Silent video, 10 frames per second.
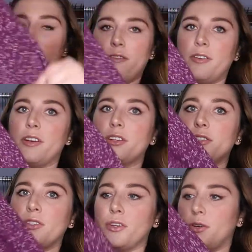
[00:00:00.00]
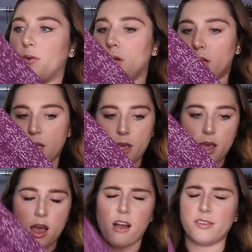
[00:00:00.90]
Outfitters. So
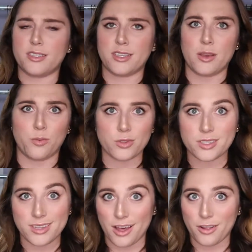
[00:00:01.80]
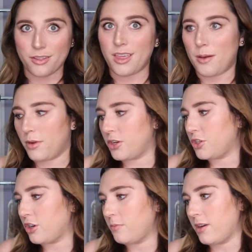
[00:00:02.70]
obviously it won't sell that
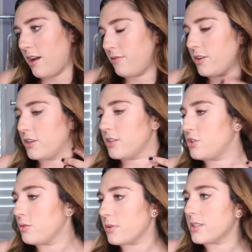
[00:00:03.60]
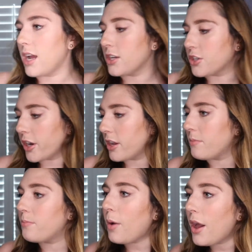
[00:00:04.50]
much, and Urban Outfitters is super saturated,
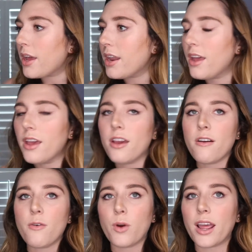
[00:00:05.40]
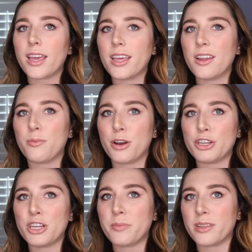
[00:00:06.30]
but when I get it
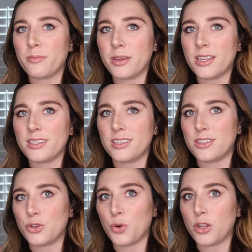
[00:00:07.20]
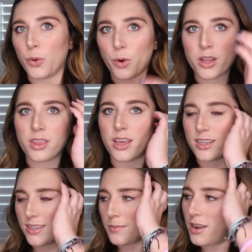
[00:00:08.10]
pretty cheap at the Bins, it's totally worth it,
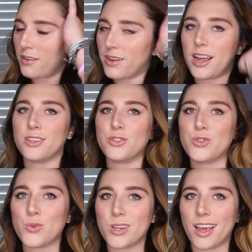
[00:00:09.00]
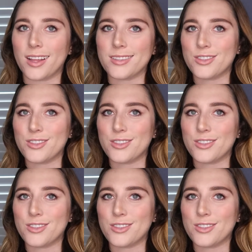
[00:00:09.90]
except none of it has sold yet.